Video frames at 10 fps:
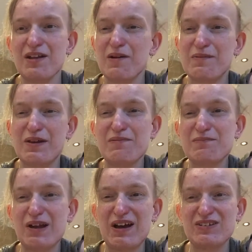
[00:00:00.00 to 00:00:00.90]
Being
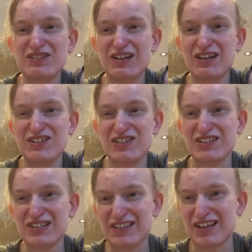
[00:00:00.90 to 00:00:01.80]
blind changes
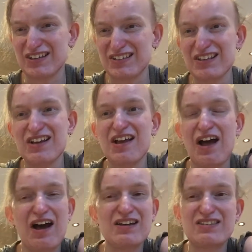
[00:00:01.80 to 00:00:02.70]
things.
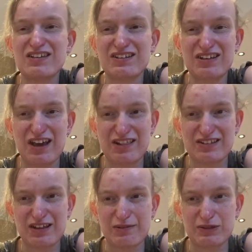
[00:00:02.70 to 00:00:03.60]
I didn't get the
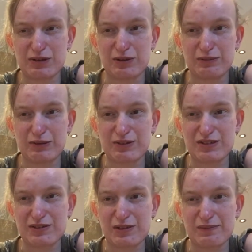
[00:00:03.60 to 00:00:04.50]
same school books
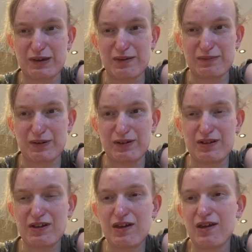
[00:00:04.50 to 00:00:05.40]
as other people
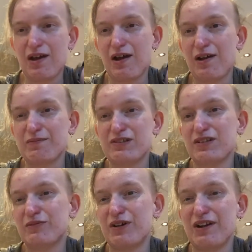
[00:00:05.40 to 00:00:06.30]
because they
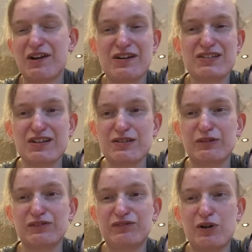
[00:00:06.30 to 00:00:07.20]
weren't in
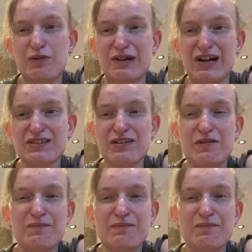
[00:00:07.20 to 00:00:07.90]
accessible formats.